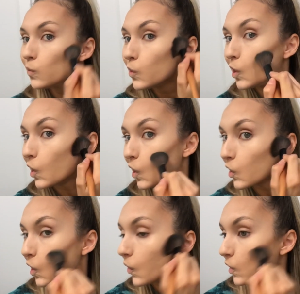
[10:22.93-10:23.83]
and I'll
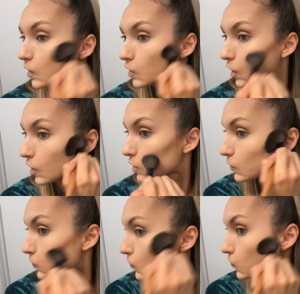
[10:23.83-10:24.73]
go in and like
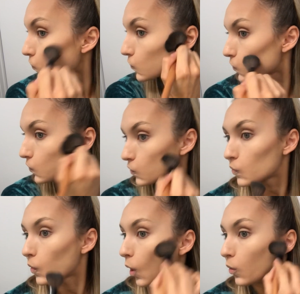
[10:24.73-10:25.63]

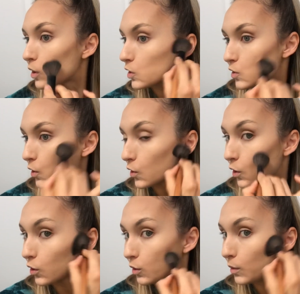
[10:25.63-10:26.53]
always
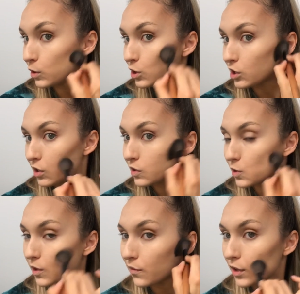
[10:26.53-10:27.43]
circular motions
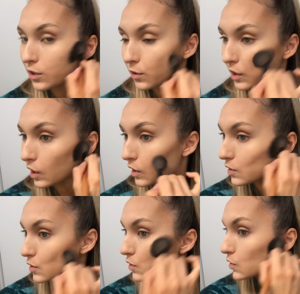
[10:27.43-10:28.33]
whenever you're doing
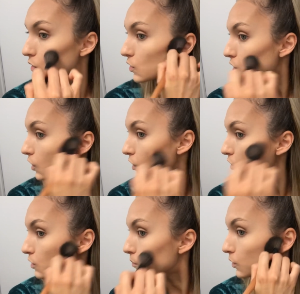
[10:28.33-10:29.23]
this to get it
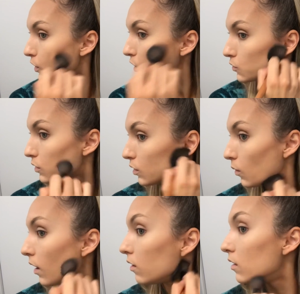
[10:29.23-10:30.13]
to blend really
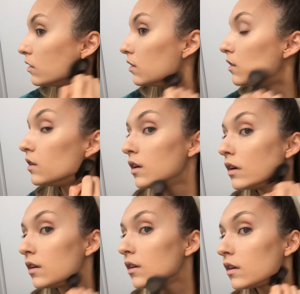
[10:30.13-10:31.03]
well.
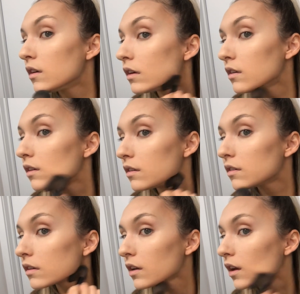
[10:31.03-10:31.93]

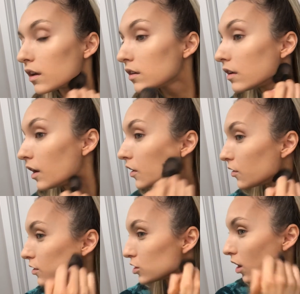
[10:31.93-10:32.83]
Okay, under the
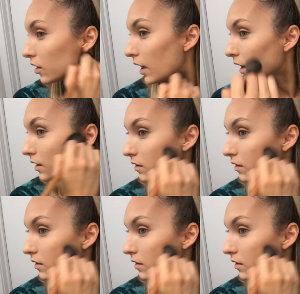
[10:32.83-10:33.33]
jawline